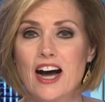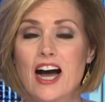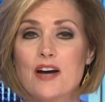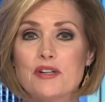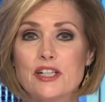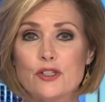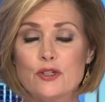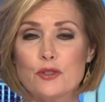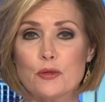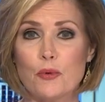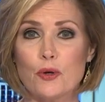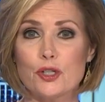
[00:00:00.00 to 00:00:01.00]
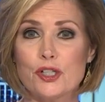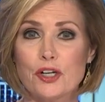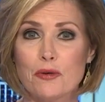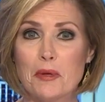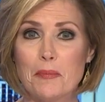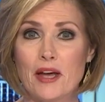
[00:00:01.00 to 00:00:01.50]
Eyewitness News reporter
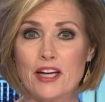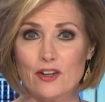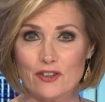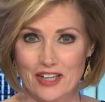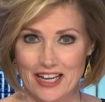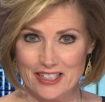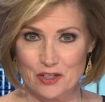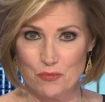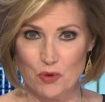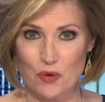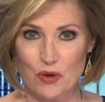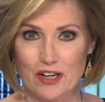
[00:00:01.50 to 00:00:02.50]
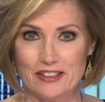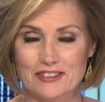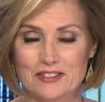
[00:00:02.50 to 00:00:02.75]
Jeremy Baker has more.